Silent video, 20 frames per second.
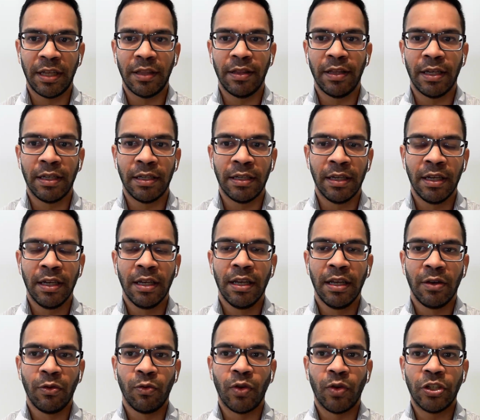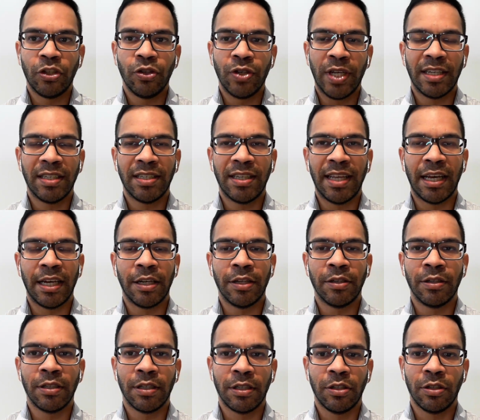And then once you get
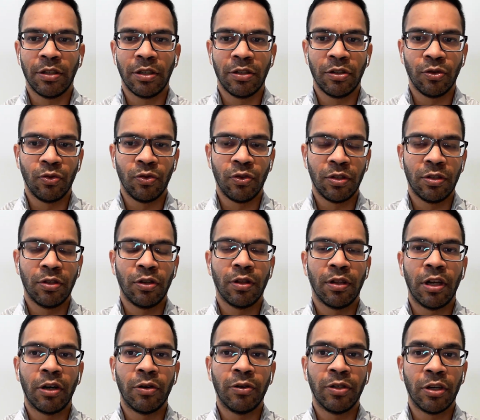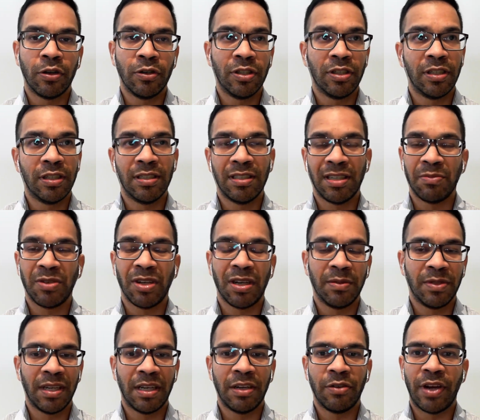down to the lower doses,
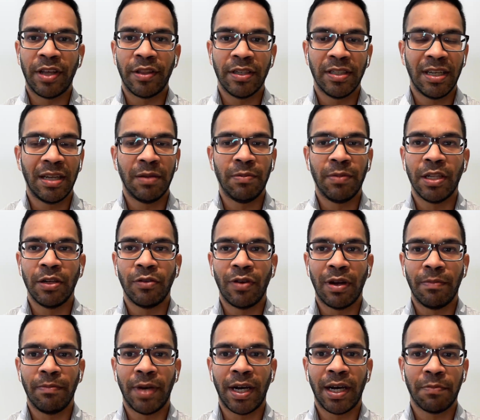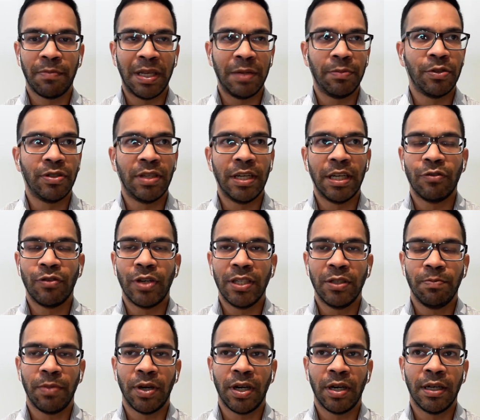sometimes say around the 10 milligram mark, people
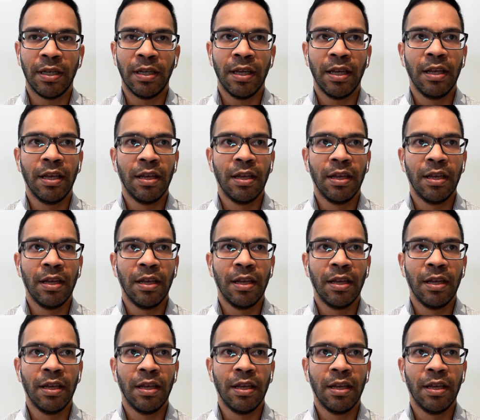decrease by